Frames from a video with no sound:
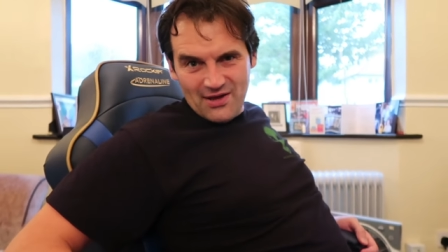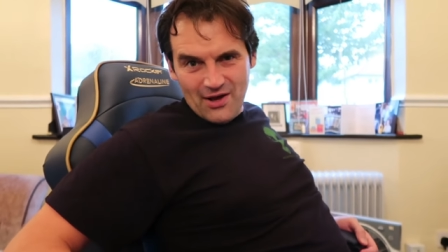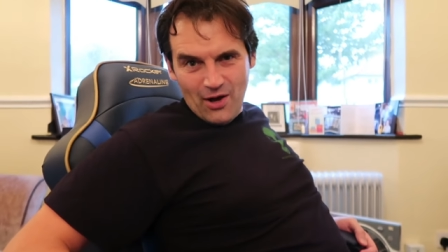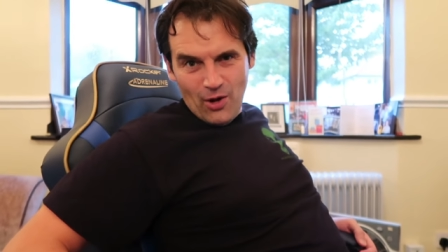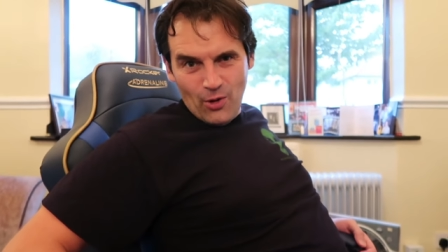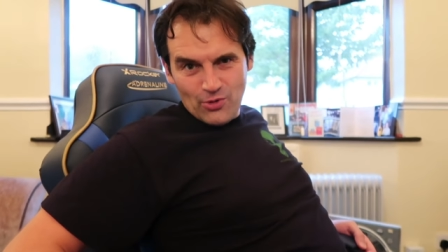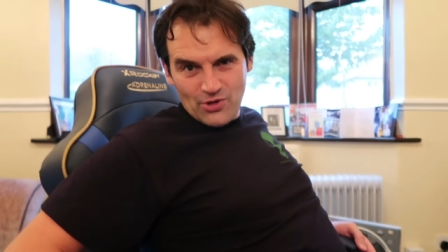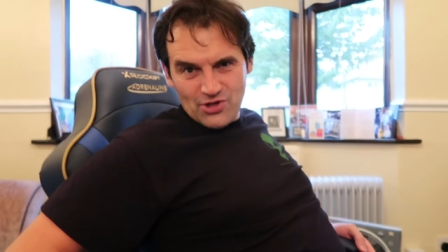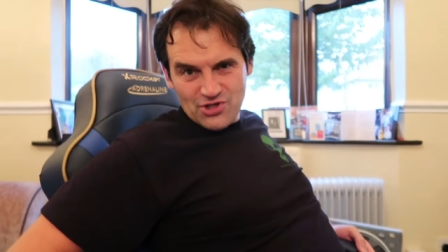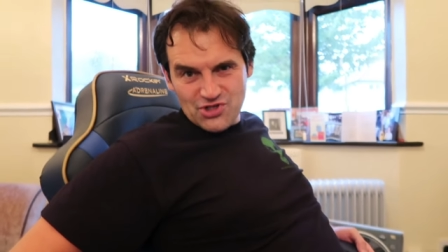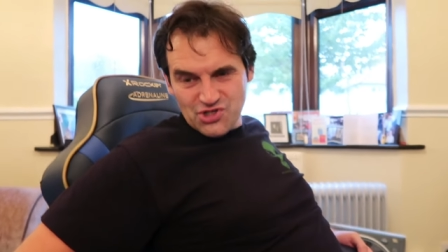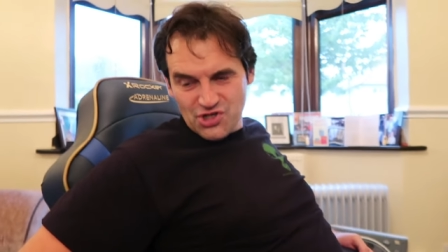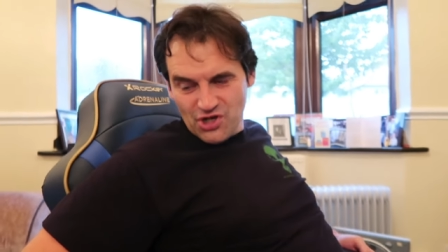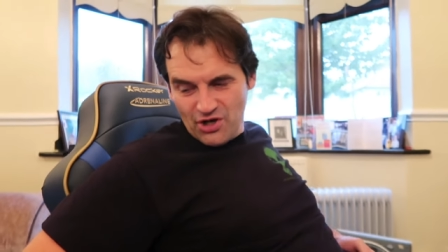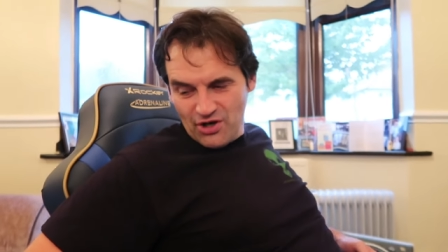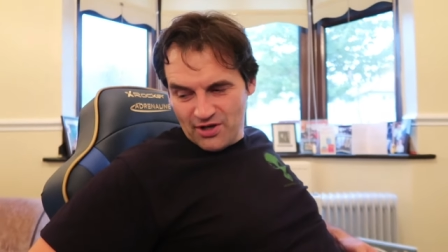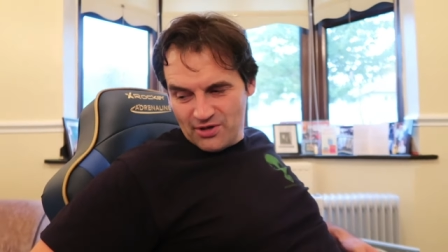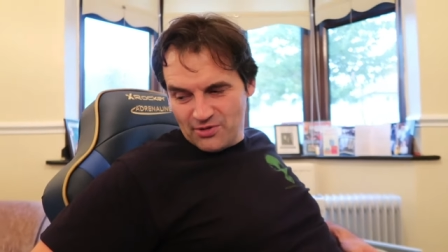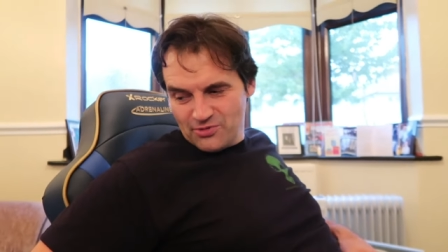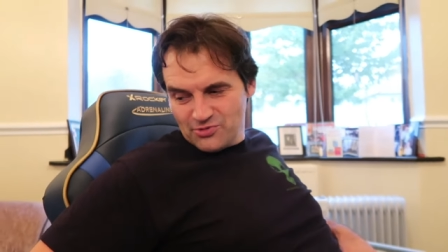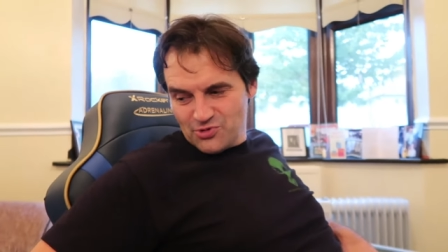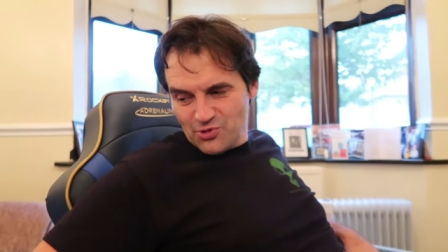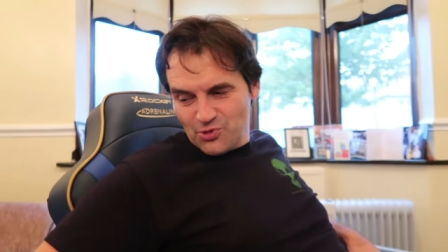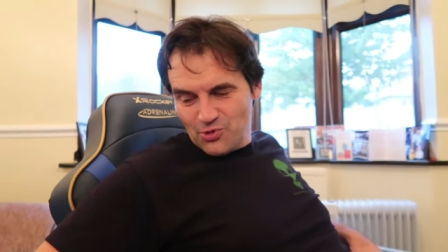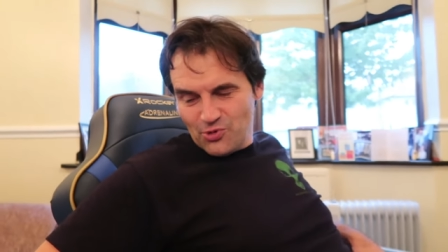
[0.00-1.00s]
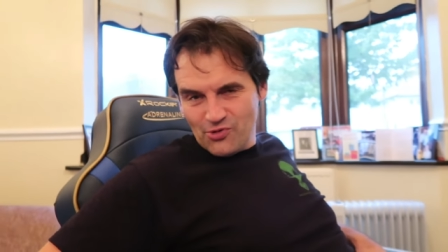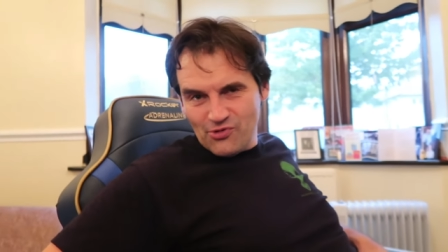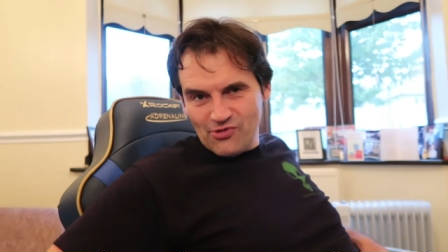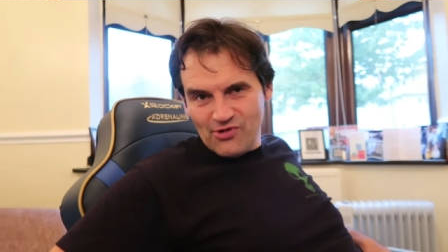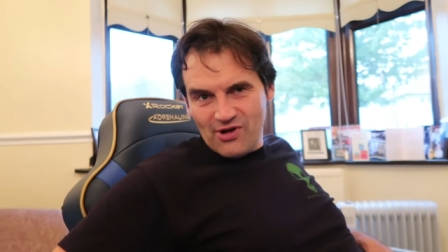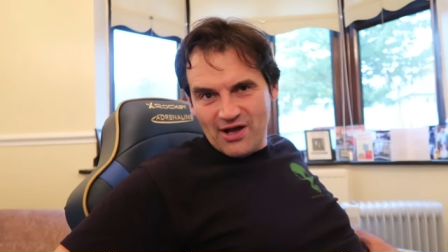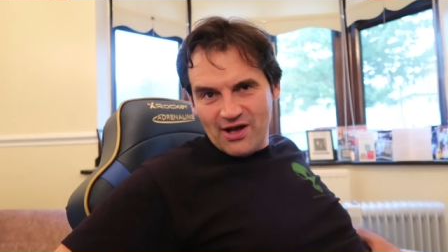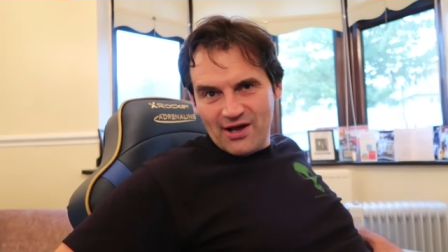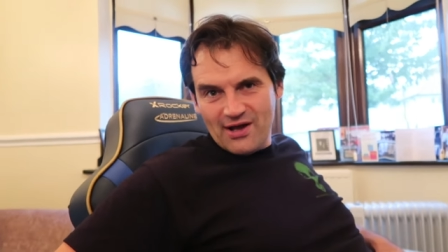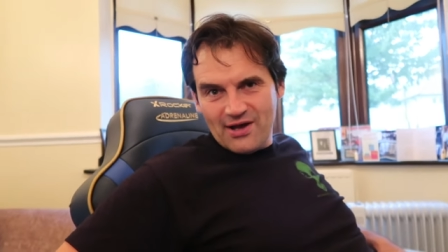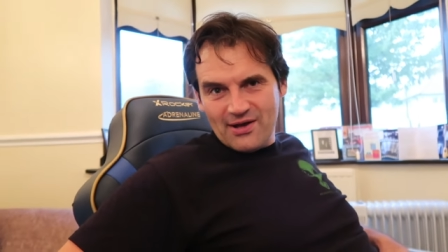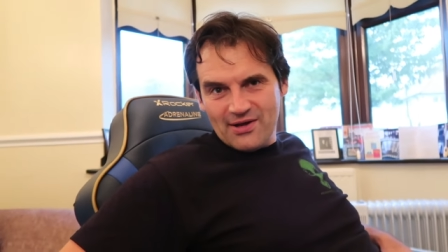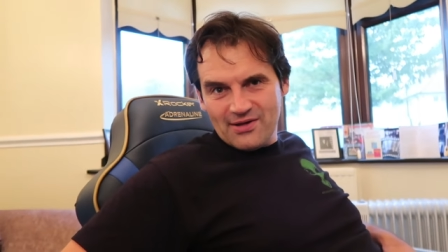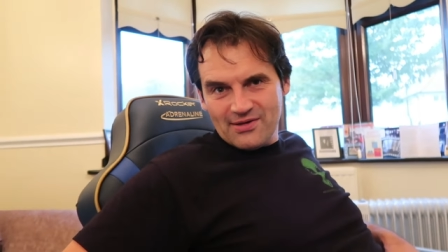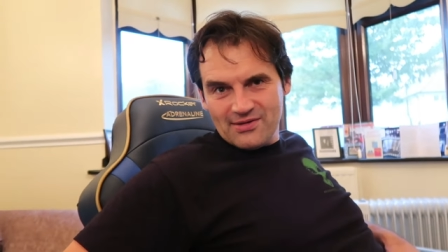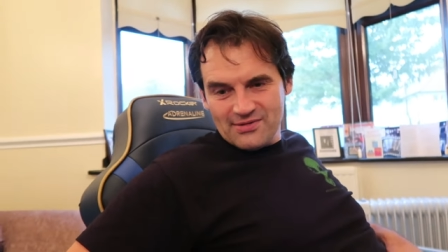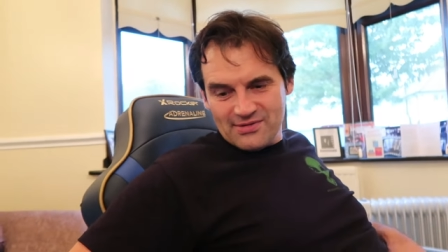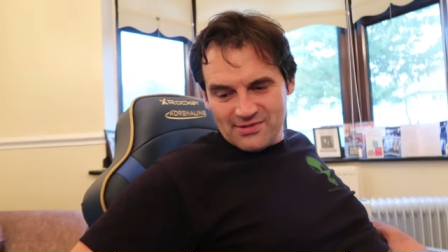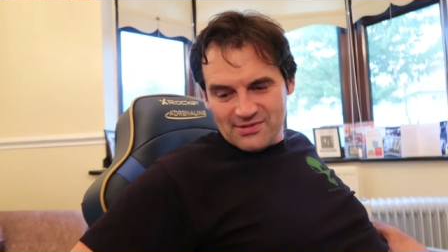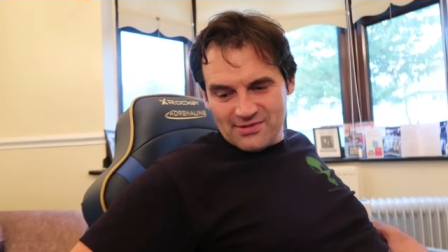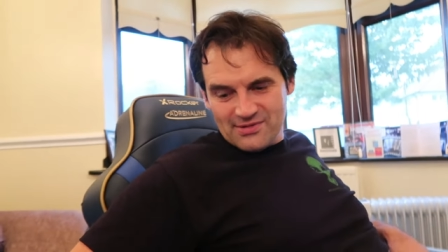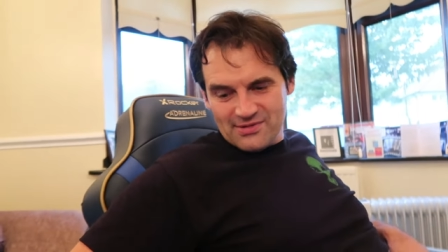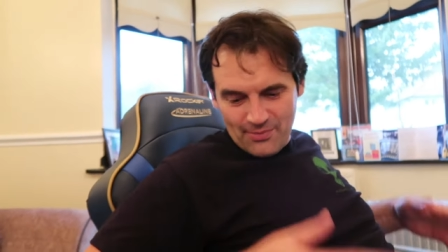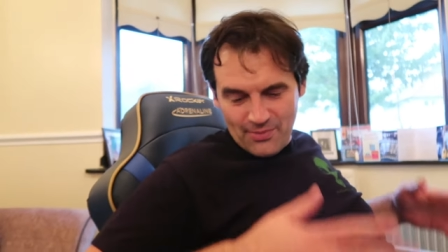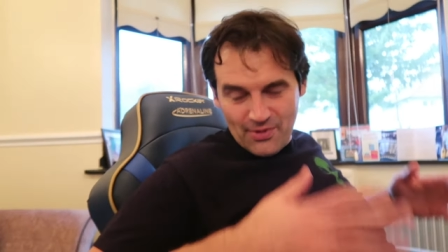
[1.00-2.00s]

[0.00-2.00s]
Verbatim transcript: older child or young.